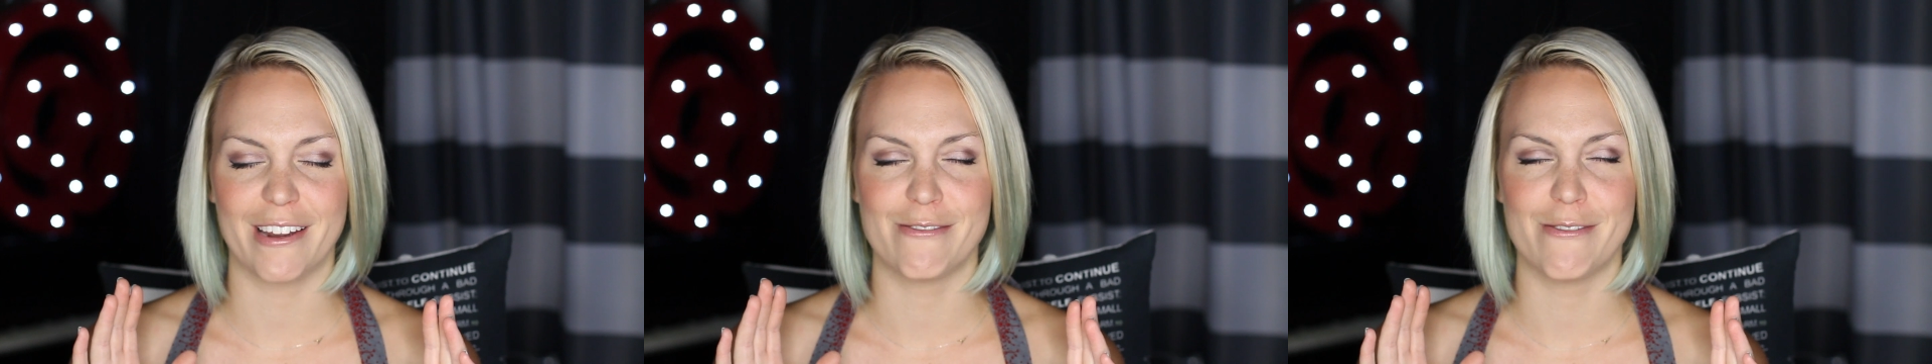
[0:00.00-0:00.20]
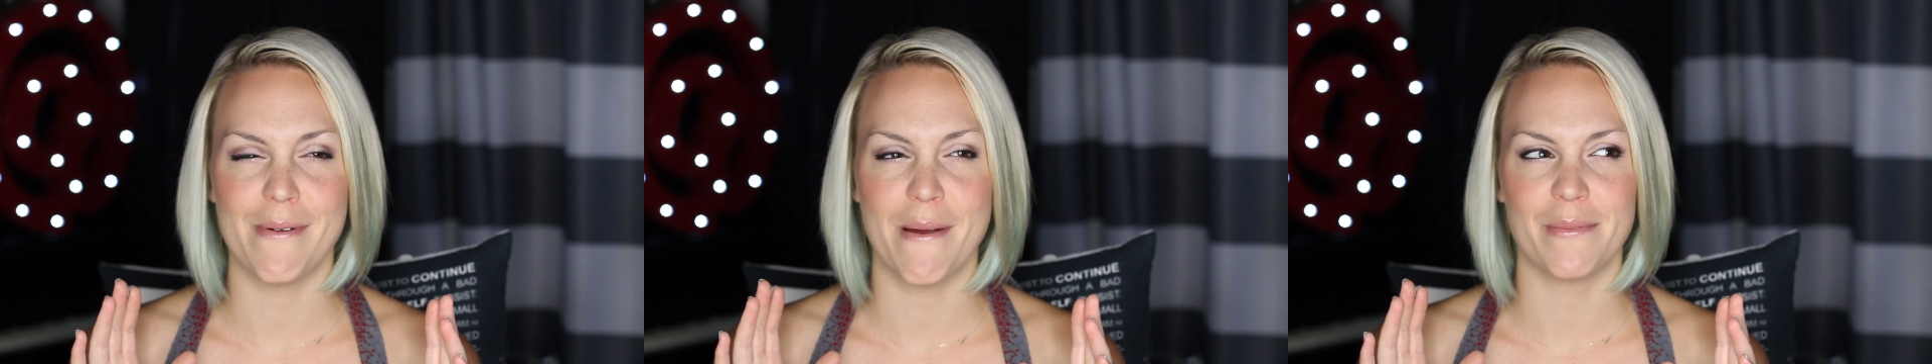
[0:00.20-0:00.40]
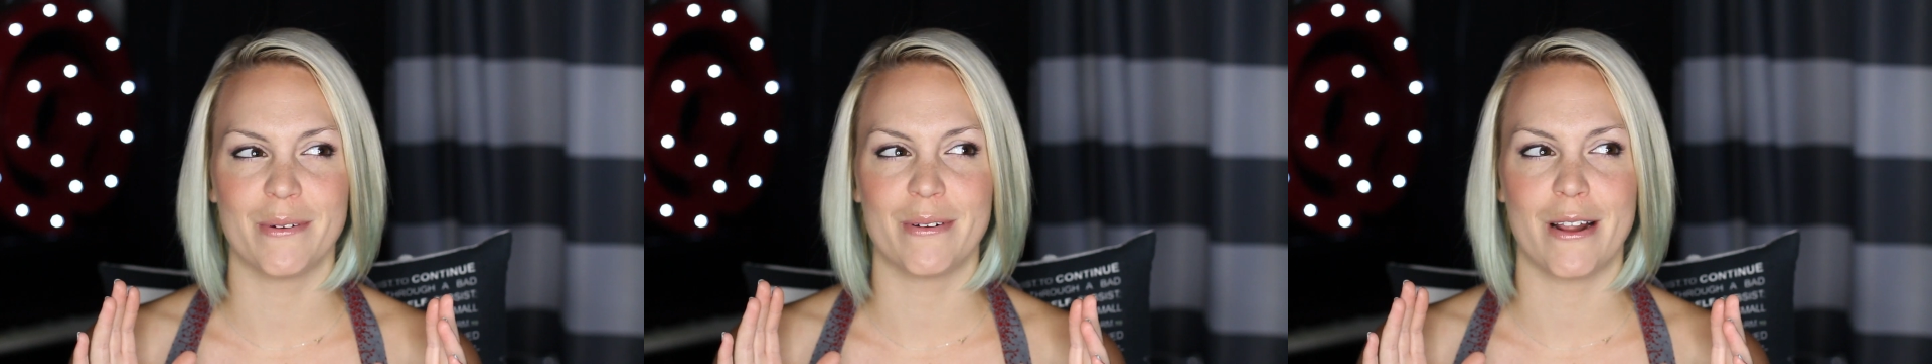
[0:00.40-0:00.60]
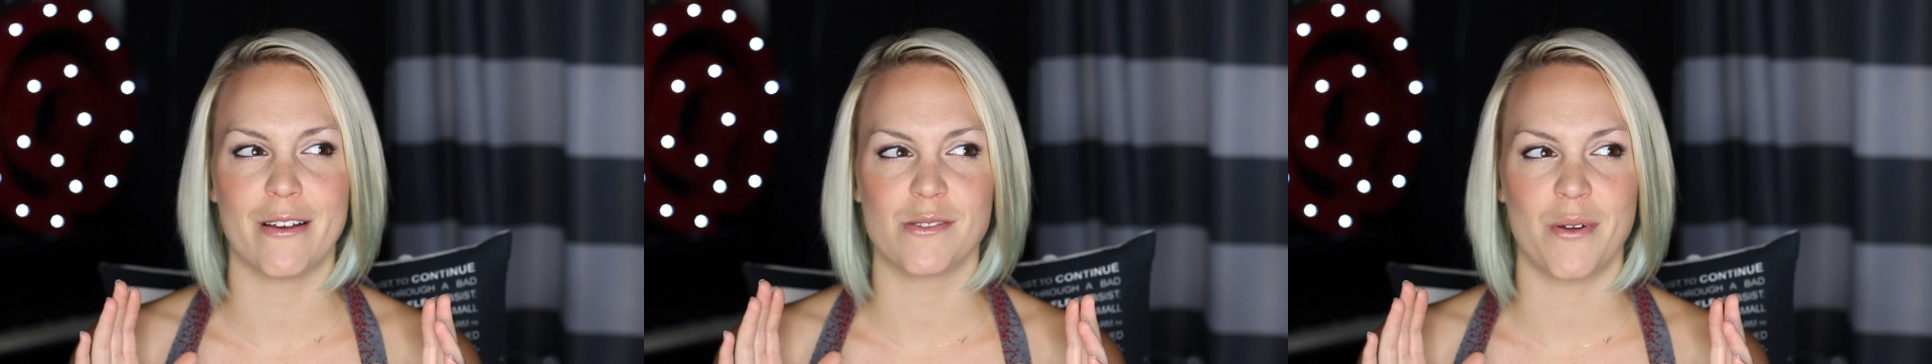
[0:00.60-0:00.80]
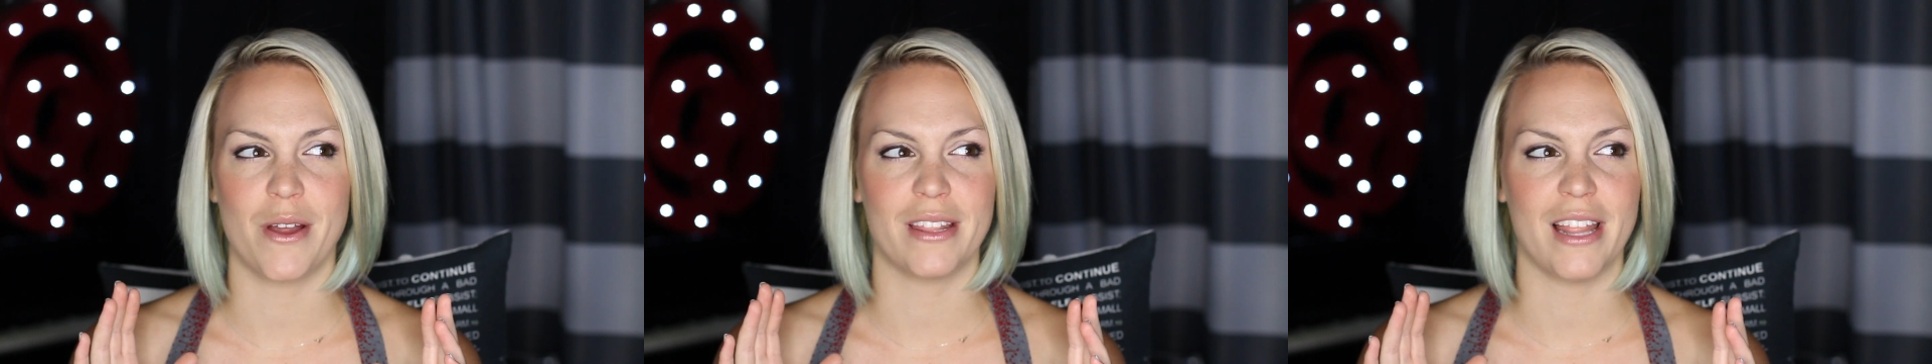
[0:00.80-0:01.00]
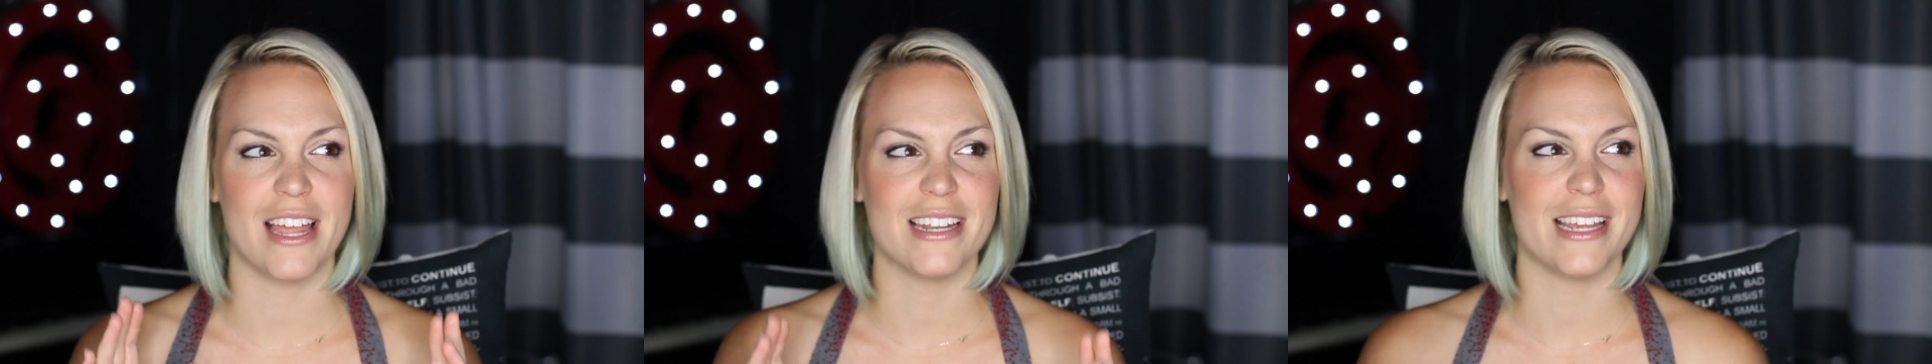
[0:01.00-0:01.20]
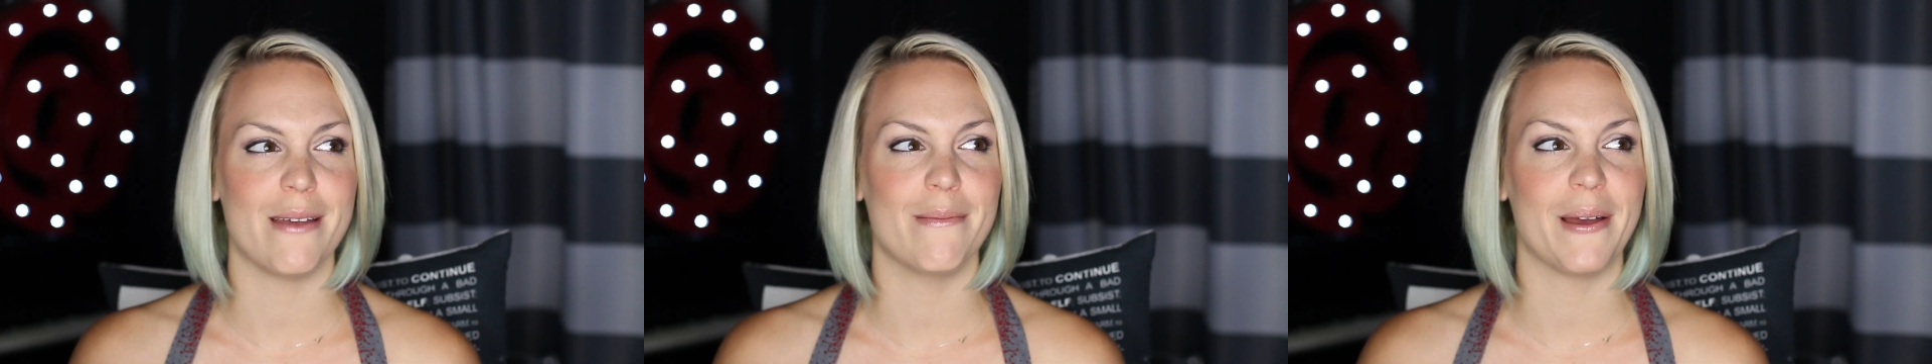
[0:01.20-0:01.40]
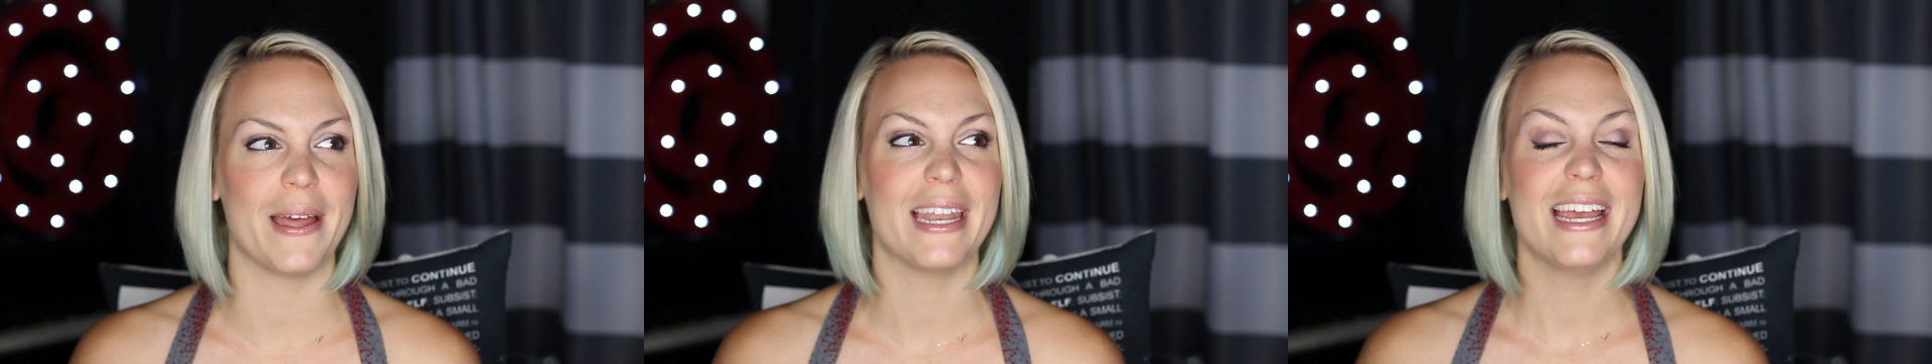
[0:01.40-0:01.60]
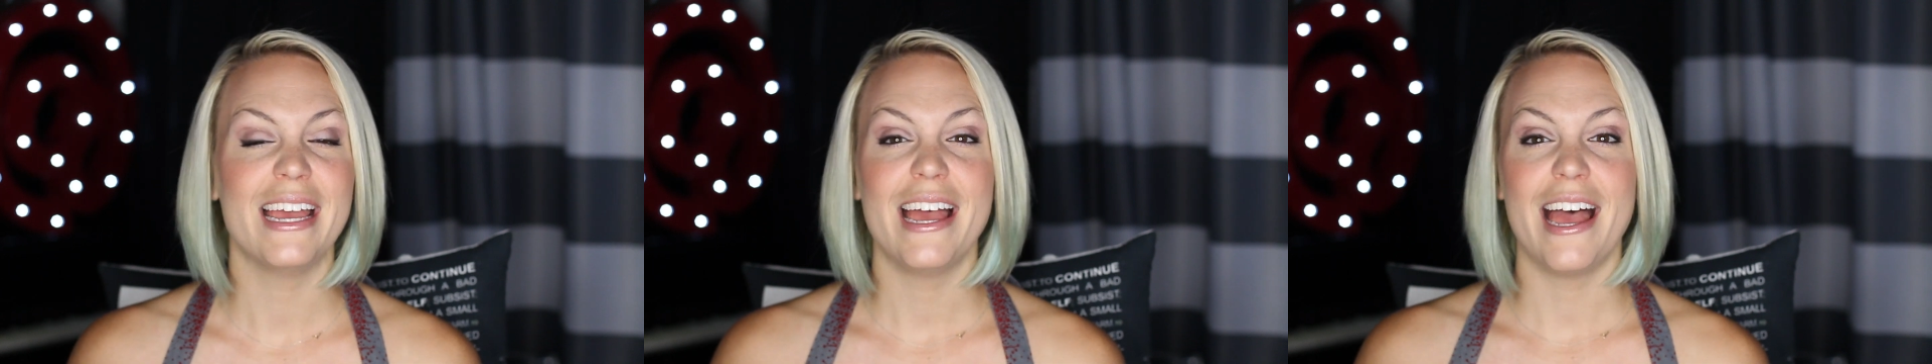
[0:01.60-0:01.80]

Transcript: and remember what I was wearing that day, but